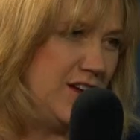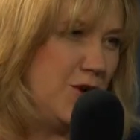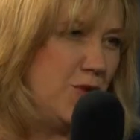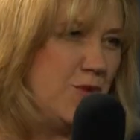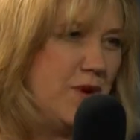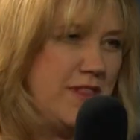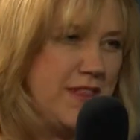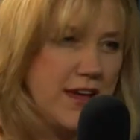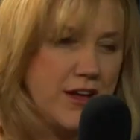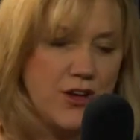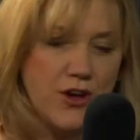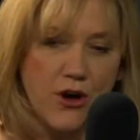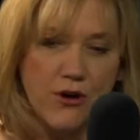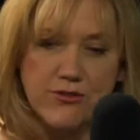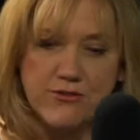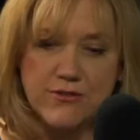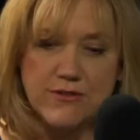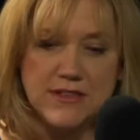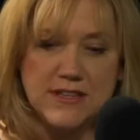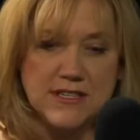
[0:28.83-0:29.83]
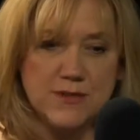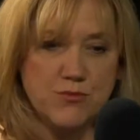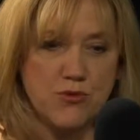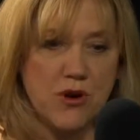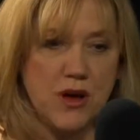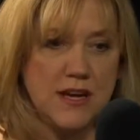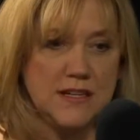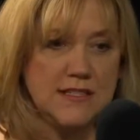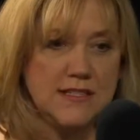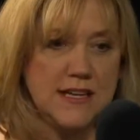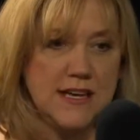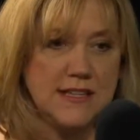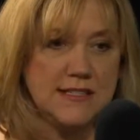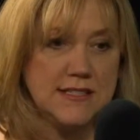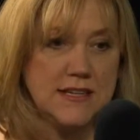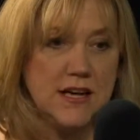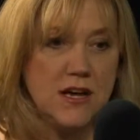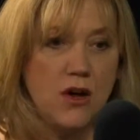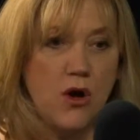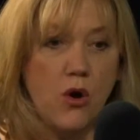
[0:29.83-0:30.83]
when they go through this
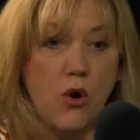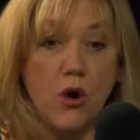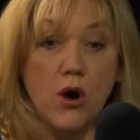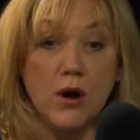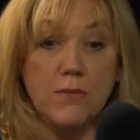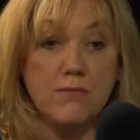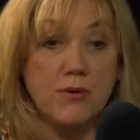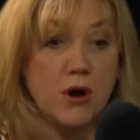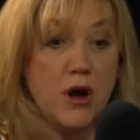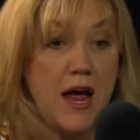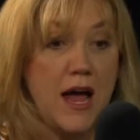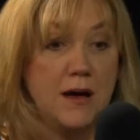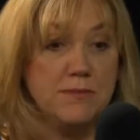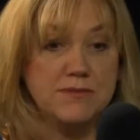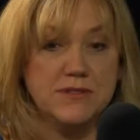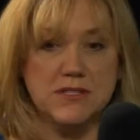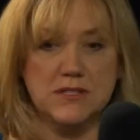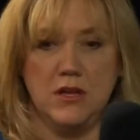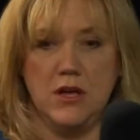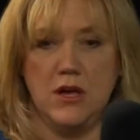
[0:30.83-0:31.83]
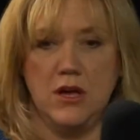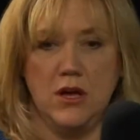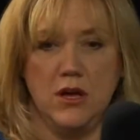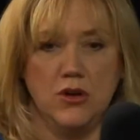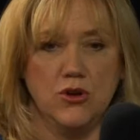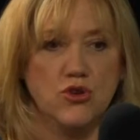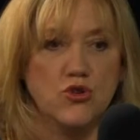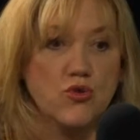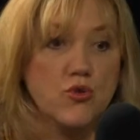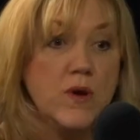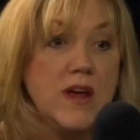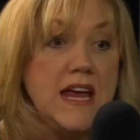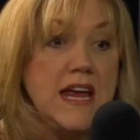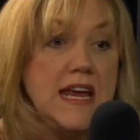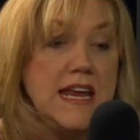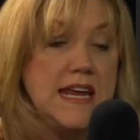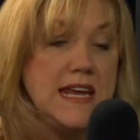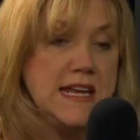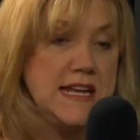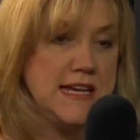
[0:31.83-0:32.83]
process, or perhaps
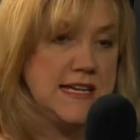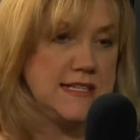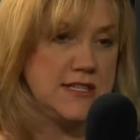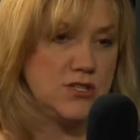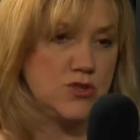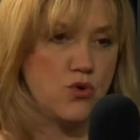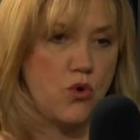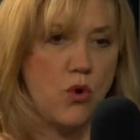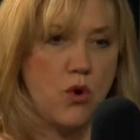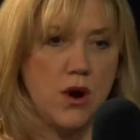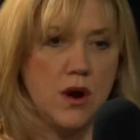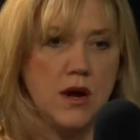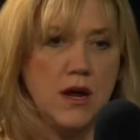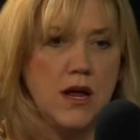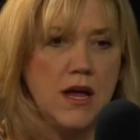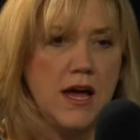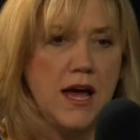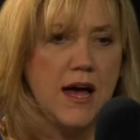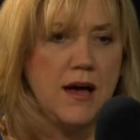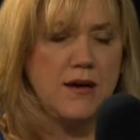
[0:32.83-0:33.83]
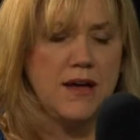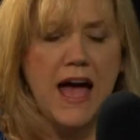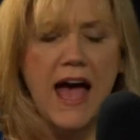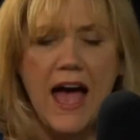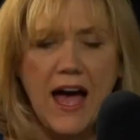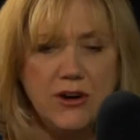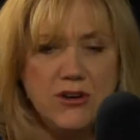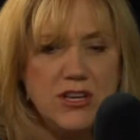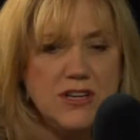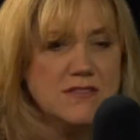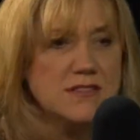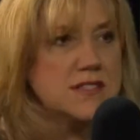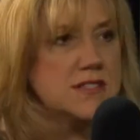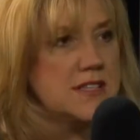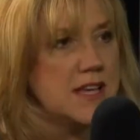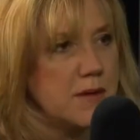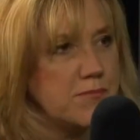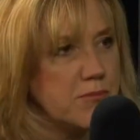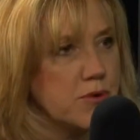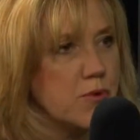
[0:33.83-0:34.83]
greediness, or how do you
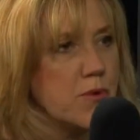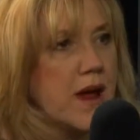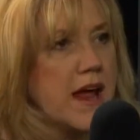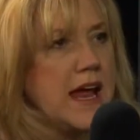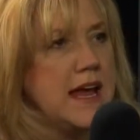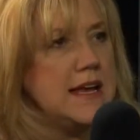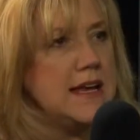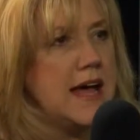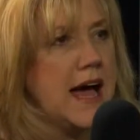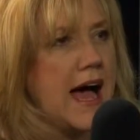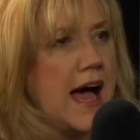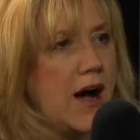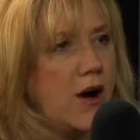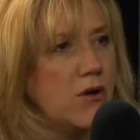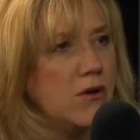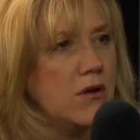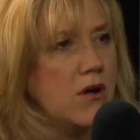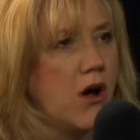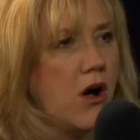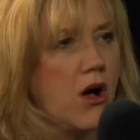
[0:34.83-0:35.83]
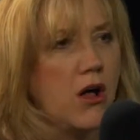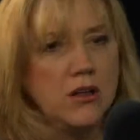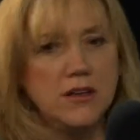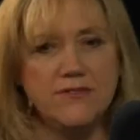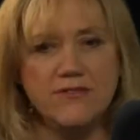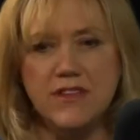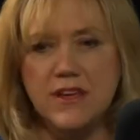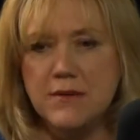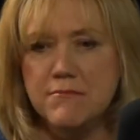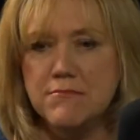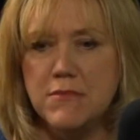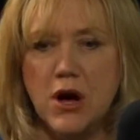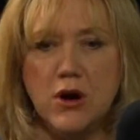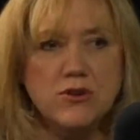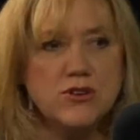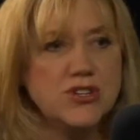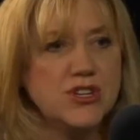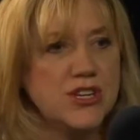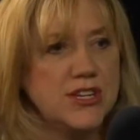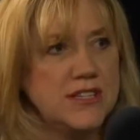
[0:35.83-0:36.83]
separate out all of the
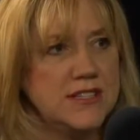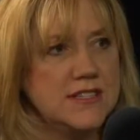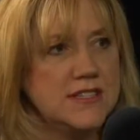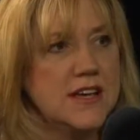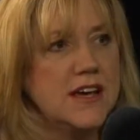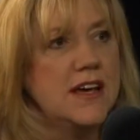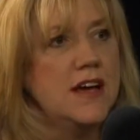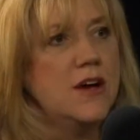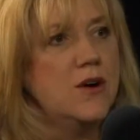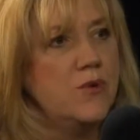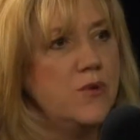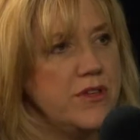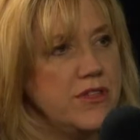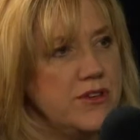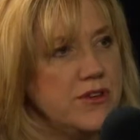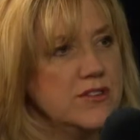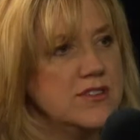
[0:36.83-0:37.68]
emotions with your